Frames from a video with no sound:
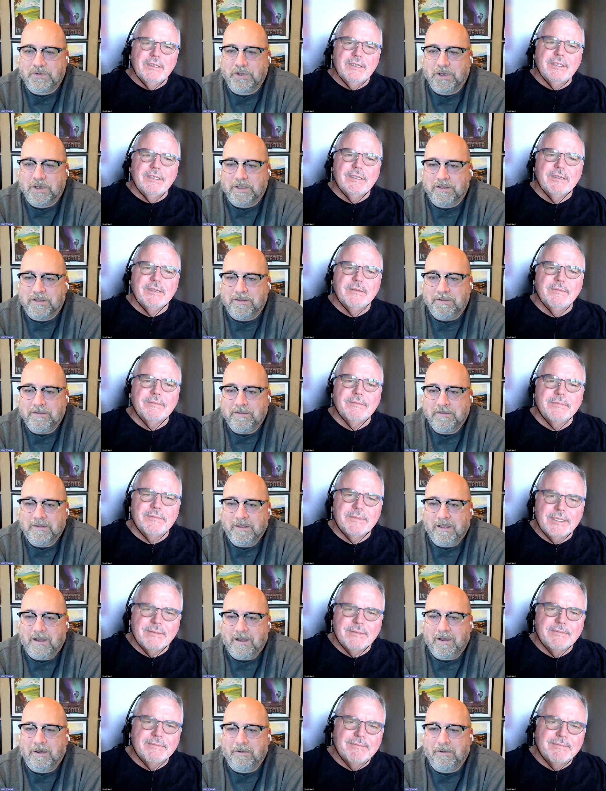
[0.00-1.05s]
Speaker 1: good.
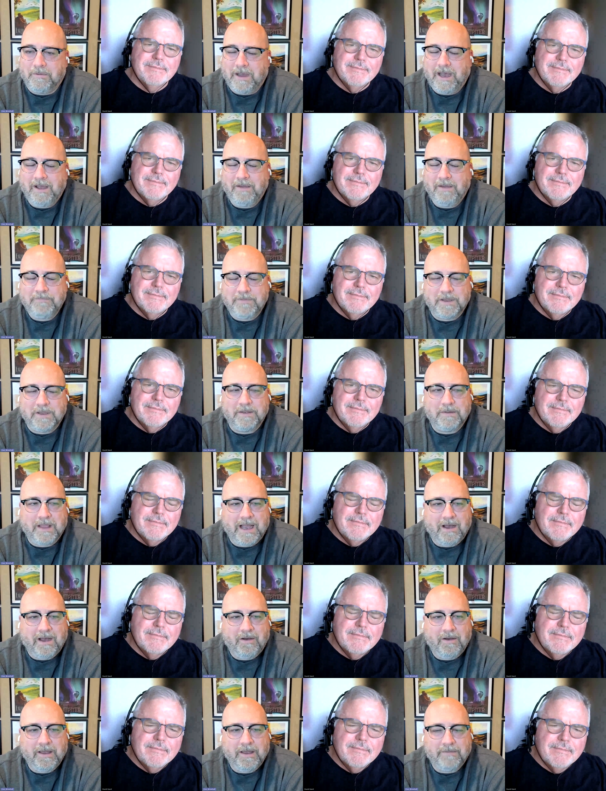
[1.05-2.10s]
Oh, I have to.
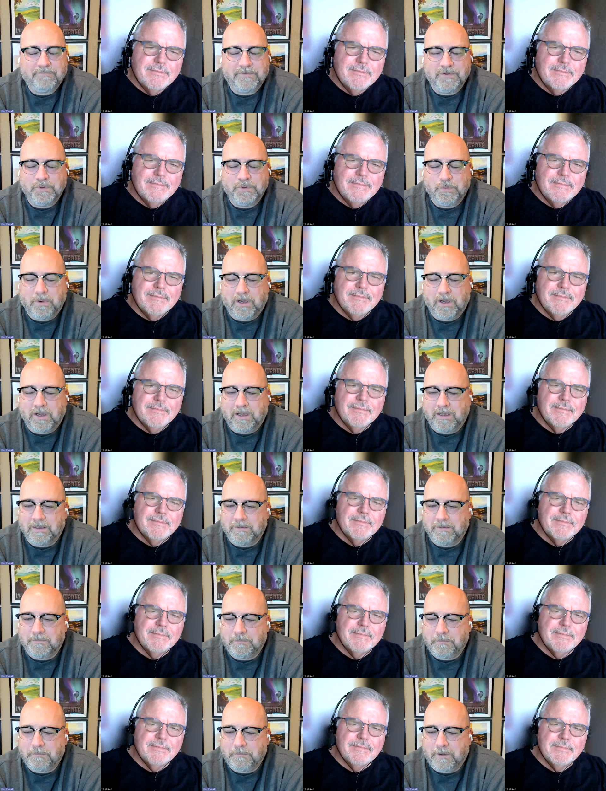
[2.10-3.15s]
I'll have to
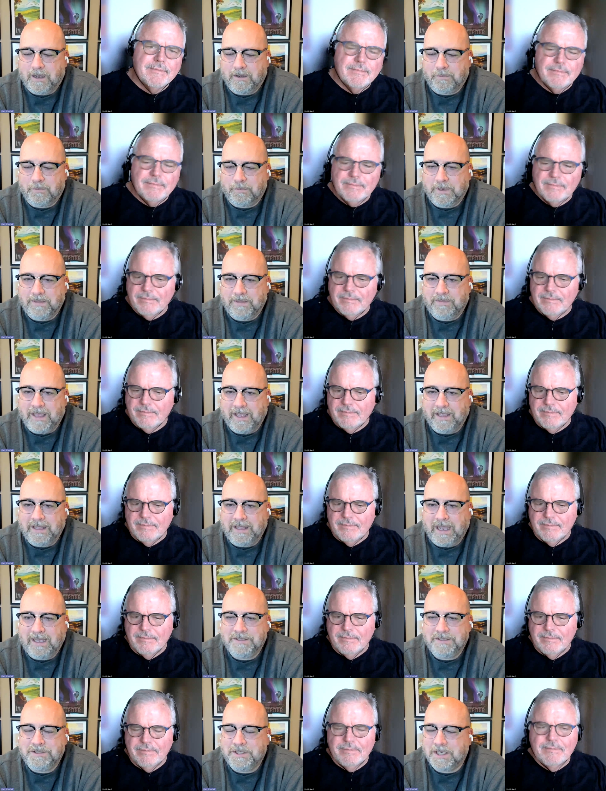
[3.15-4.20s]
uh, uh, read that.
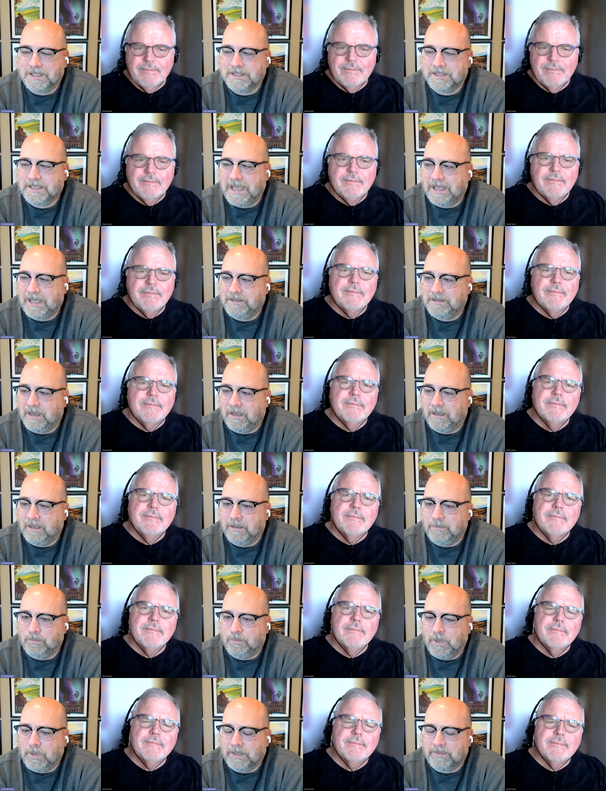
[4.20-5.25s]
I just got
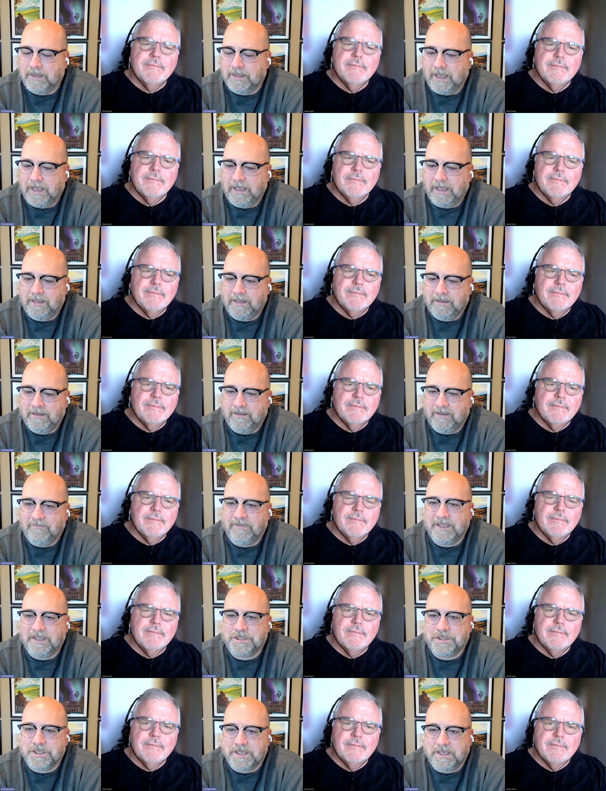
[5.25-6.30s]
done with a Da
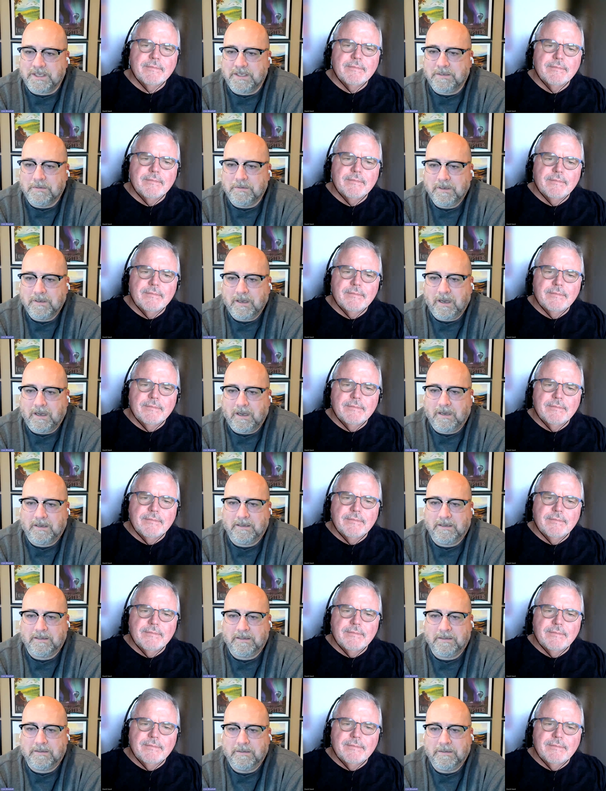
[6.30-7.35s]
Vinci
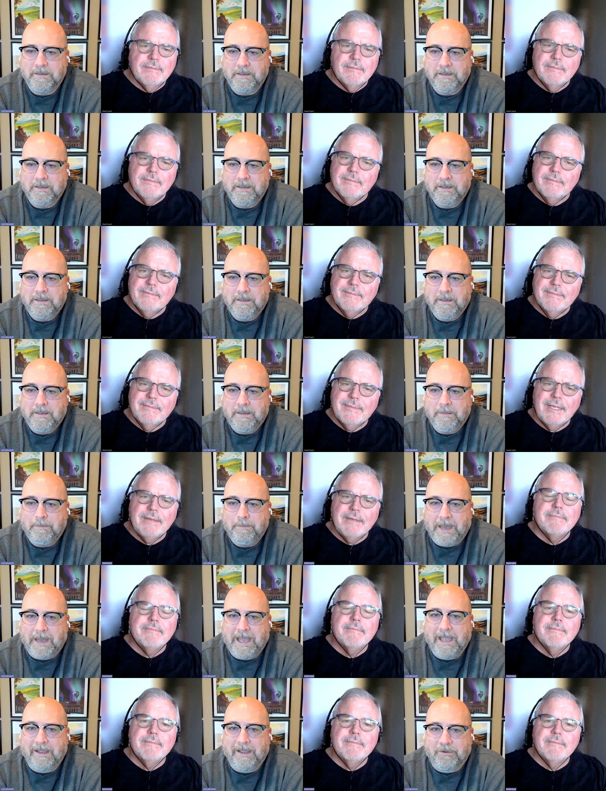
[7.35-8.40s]
uh,
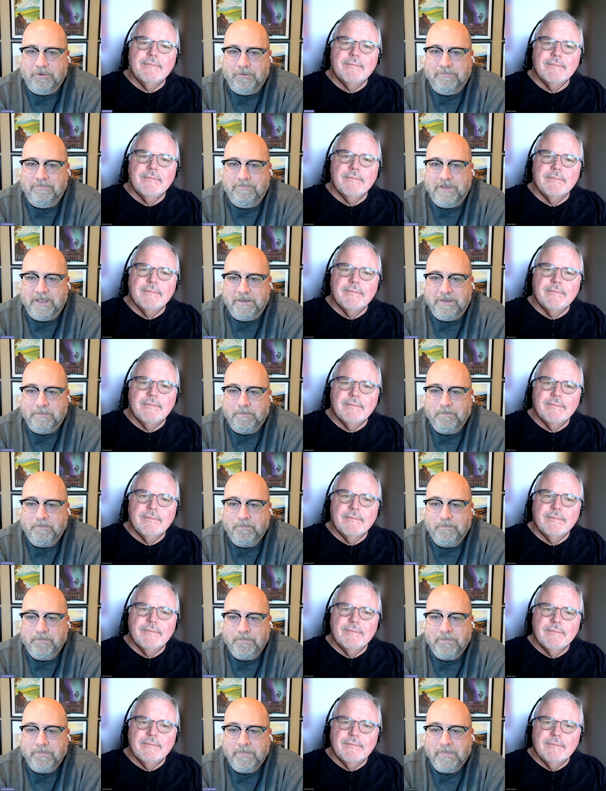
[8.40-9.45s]
biography,
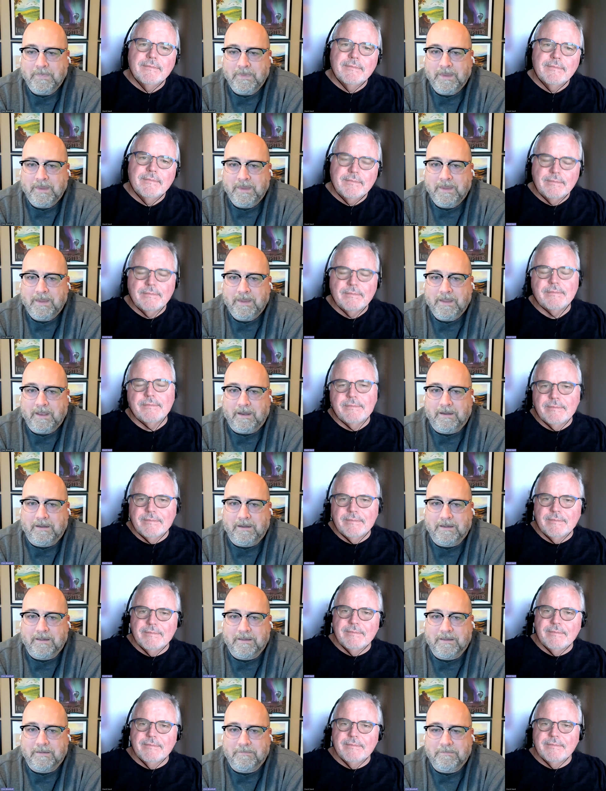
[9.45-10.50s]
hmm.
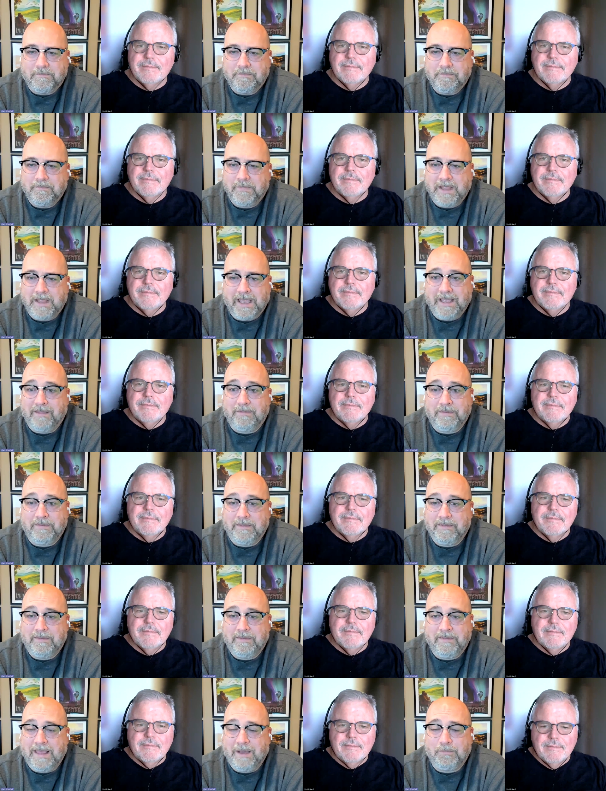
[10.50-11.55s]
uh, and
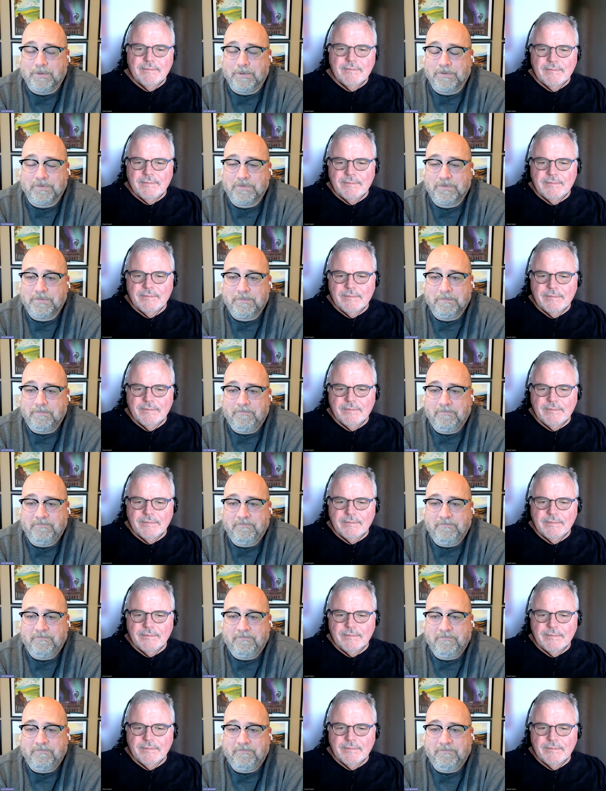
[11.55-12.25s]
that was